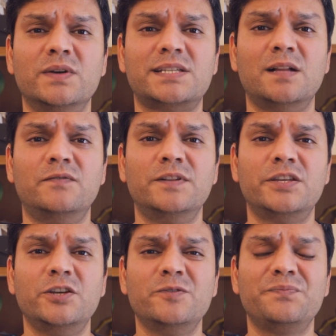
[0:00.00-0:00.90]
was helpful
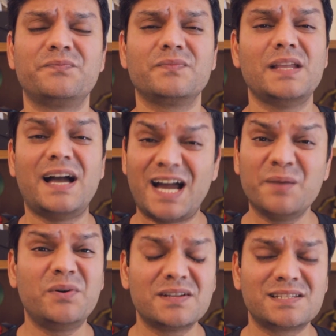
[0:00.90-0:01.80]
to you. I
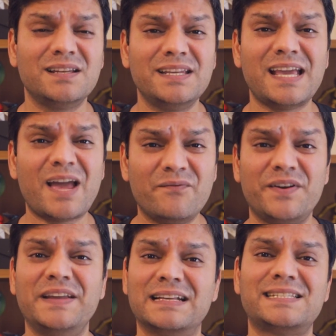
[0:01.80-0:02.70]
personally am
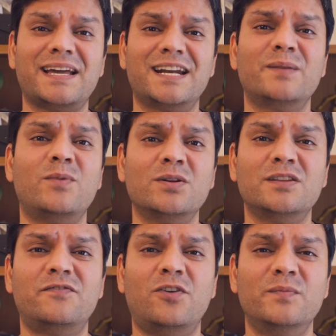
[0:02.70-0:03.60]
very excited about
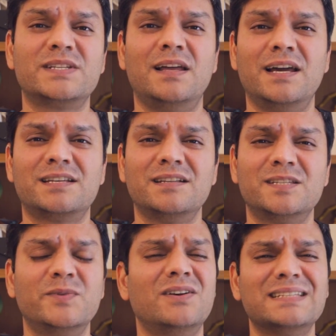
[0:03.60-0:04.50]
the forms collections
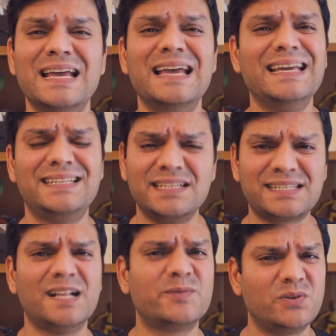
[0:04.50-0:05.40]
because it just
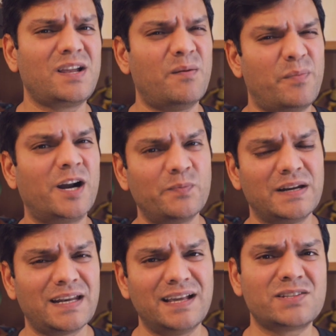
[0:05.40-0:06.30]
helps you to
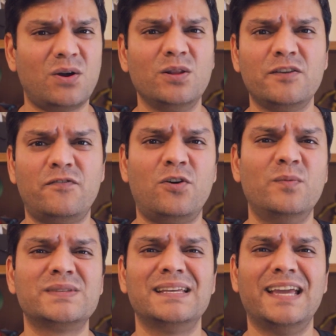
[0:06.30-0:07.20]
compartmentalize all your
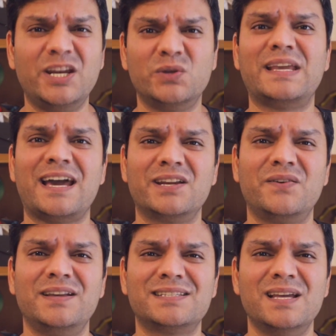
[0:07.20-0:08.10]
forms into
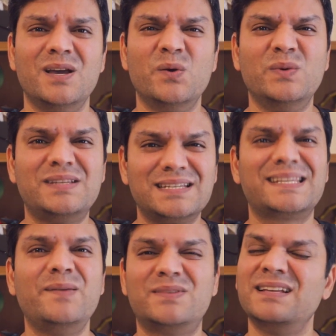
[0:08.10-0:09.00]
categories, which just
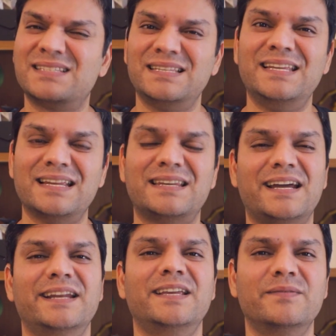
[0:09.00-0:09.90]
keep things neat and
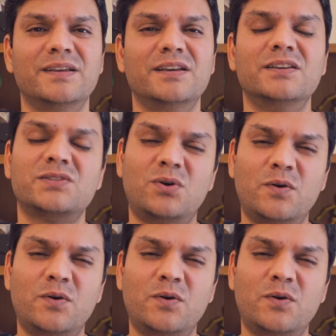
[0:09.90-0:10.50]
tidy. So